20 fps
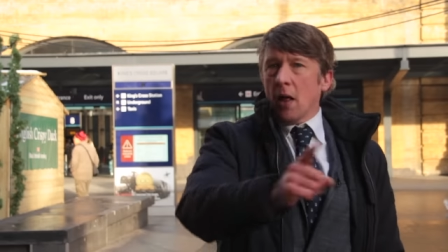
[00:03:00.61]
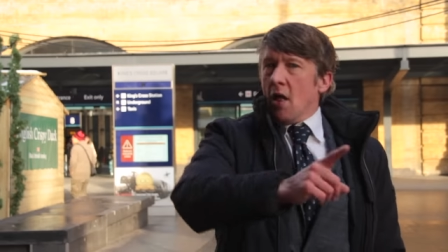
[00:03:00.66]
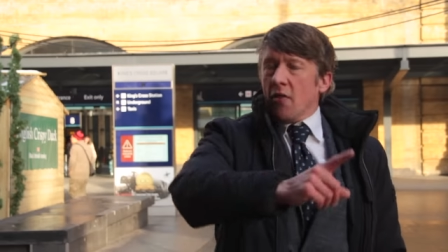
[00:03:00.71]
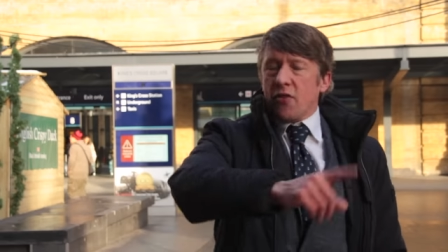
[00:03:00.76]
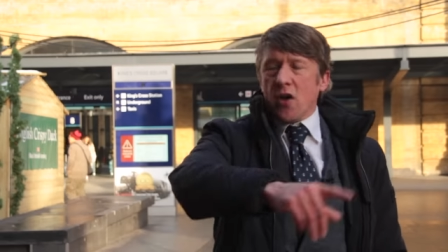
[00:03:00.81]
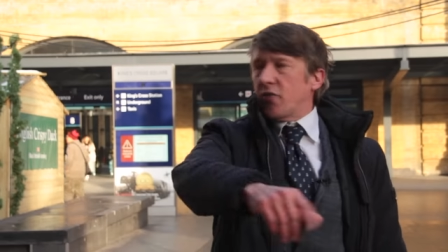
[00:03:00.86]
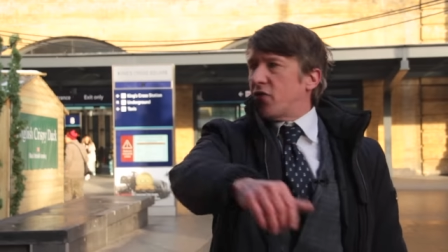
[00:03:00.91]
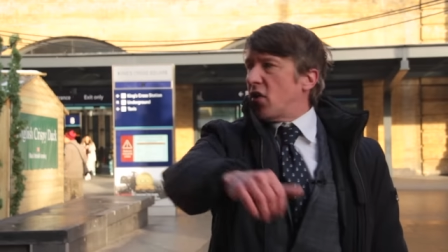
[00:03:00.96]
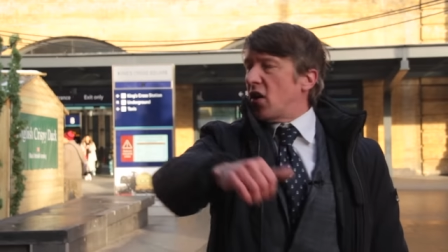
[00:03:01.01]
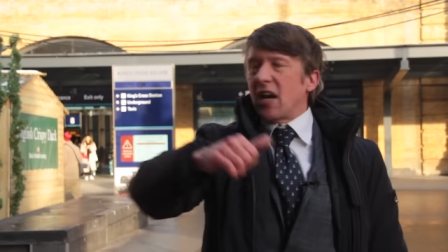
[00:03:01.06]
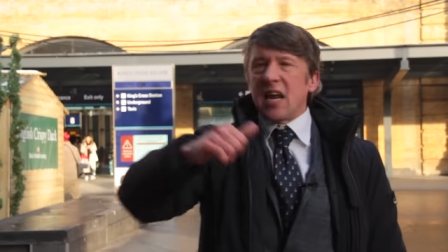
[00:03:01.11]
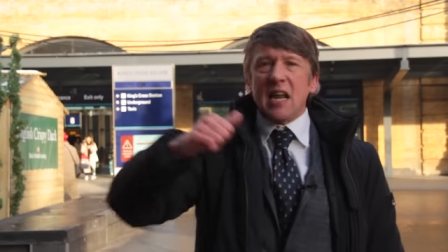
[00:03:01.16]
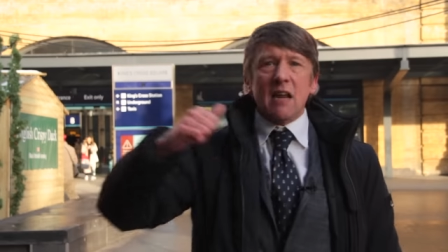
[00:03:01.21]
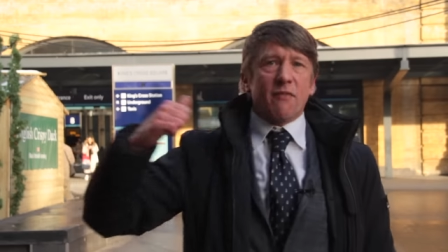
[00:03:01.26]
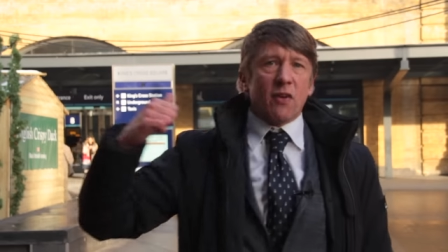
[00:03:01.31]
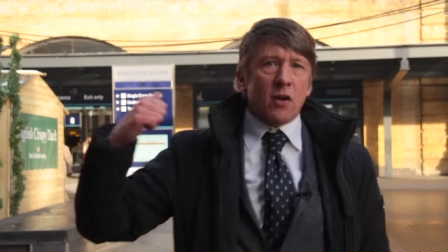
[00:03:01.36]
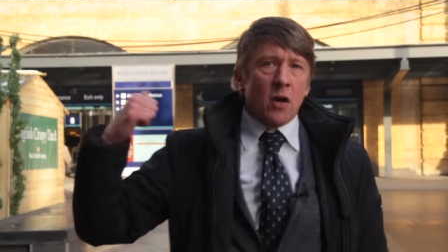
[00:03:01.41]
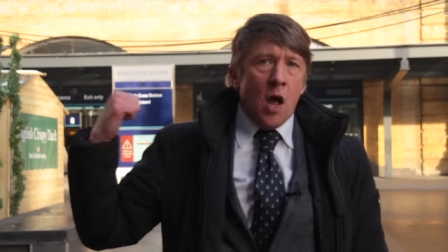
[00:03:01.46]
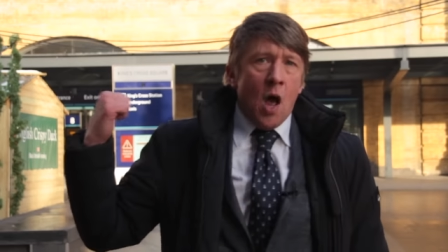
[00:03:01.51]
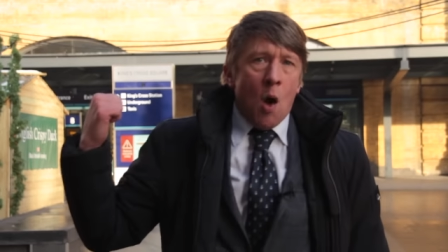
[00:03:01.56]
that, that
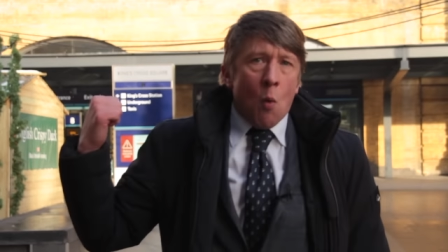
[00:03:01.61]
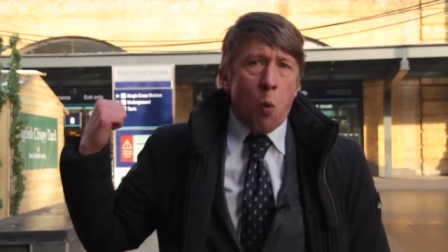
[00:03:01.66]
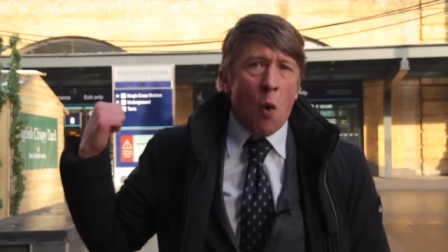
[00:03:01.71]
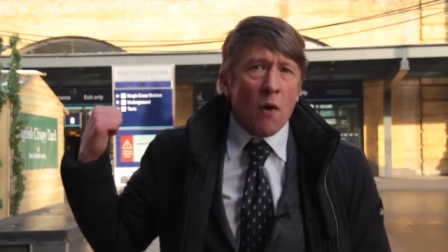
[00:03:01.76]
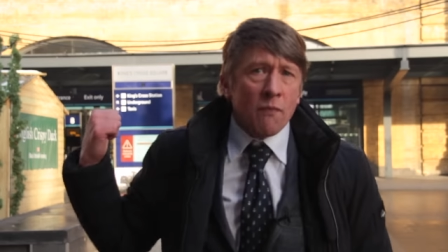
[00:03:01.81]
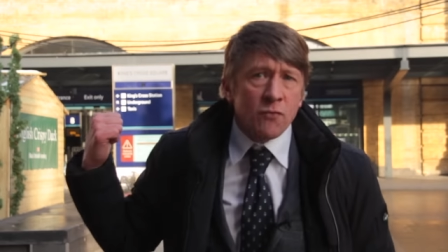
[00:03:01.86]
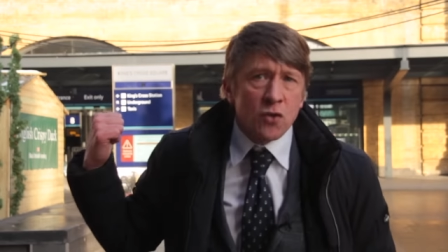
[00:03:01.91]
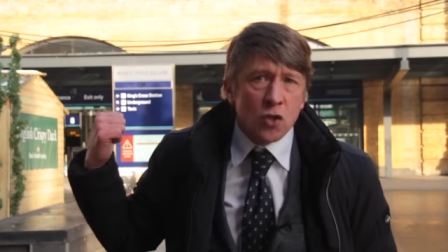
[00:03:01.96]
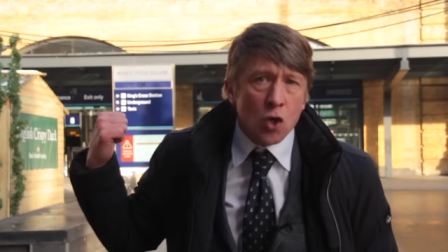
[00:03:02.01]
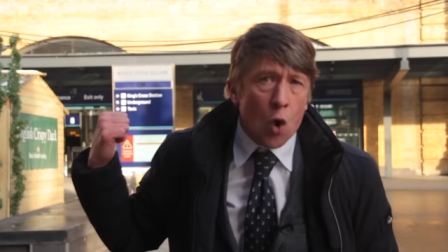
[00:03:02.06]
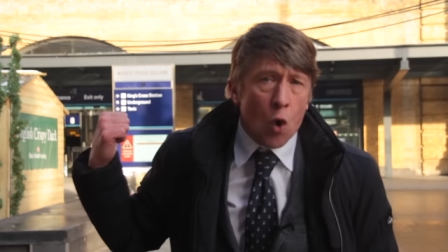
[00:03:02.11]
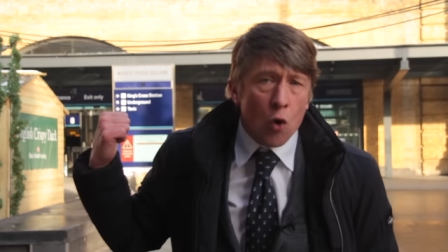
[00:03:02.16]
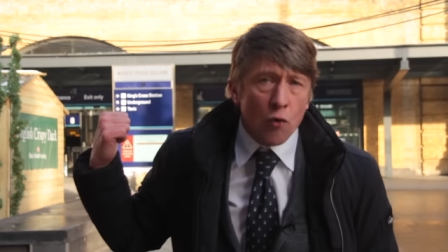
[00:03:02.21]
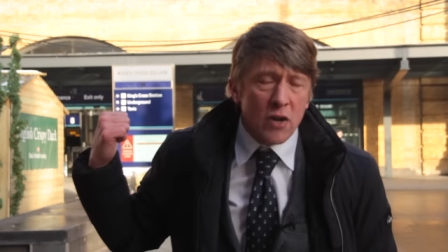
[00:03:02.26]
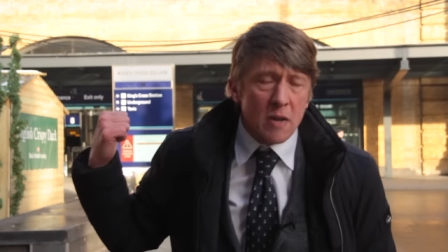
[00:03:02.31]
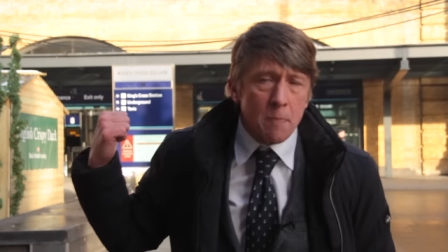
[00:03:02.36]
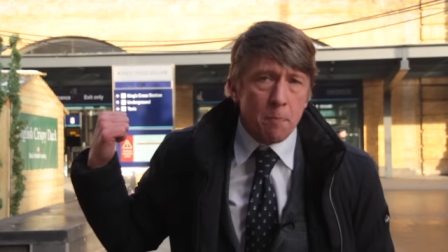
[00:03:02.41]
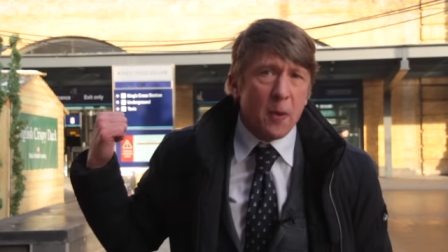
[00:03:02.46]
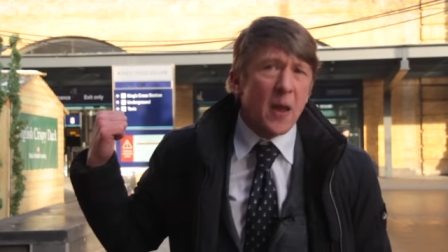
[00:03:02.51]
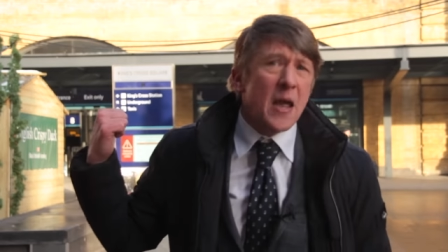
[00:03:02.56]
even one
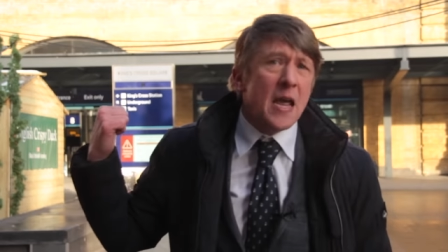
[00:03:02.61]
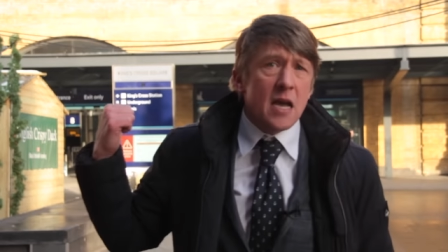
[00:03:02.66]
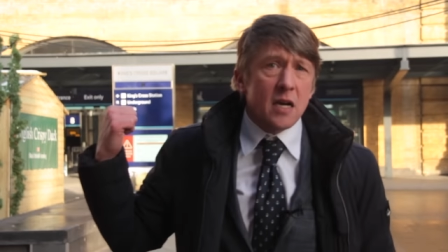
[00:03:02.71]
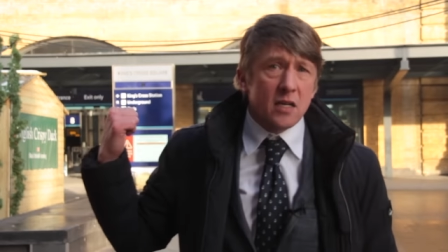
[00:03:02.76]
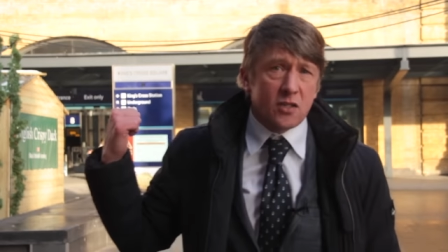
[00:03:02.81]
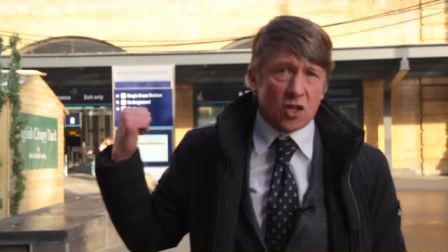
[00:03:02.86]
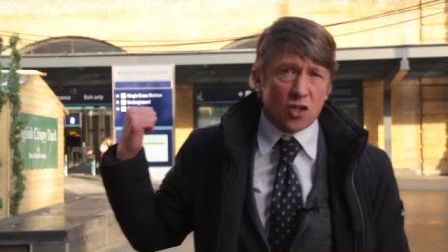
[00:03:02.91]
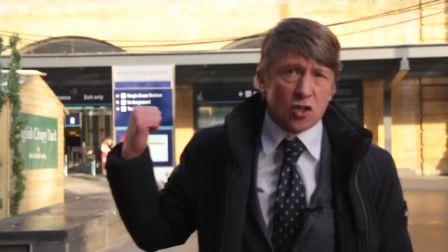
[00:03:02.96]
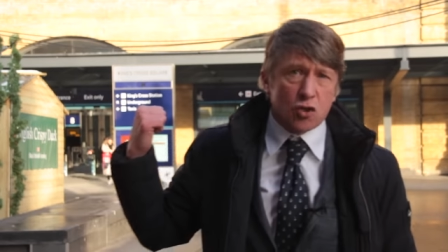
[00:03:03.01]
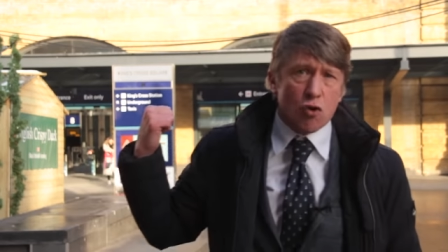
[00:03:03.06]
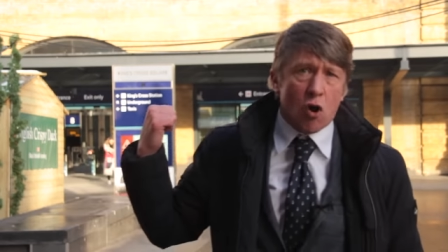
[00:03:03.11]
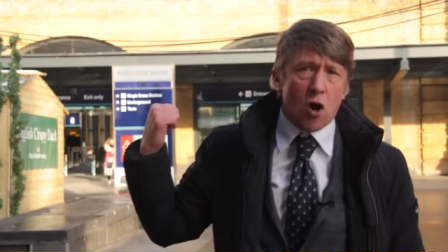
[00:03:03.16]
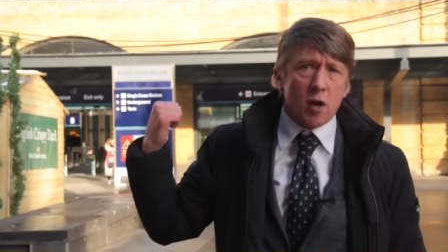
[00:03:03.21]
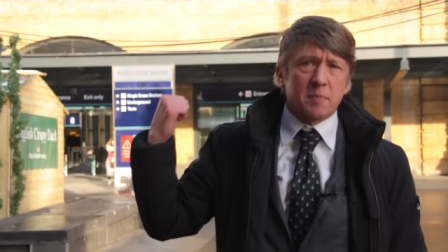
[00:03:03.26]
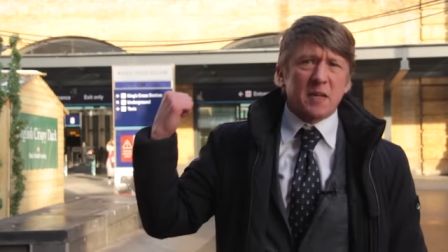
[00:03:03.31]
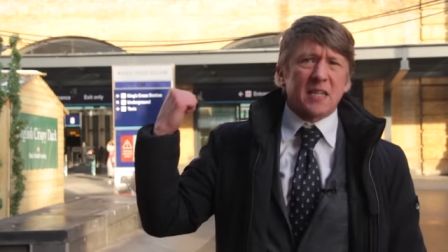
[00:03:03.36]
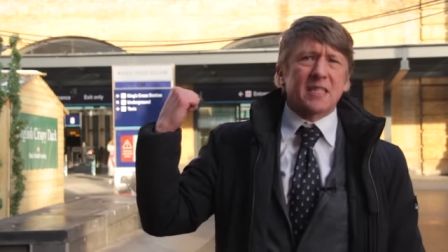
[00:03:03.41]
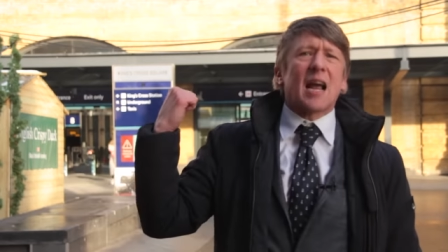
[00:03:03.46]
Tory peer described as